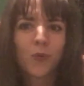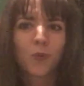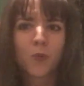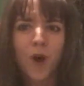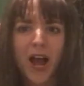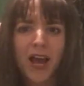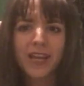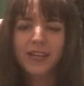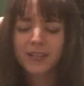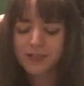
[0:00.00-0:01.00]

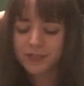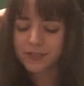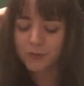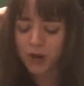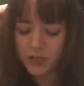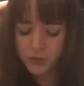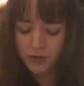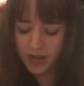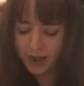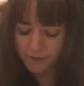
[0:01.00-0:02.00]
why do
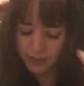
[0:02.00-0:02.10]
we have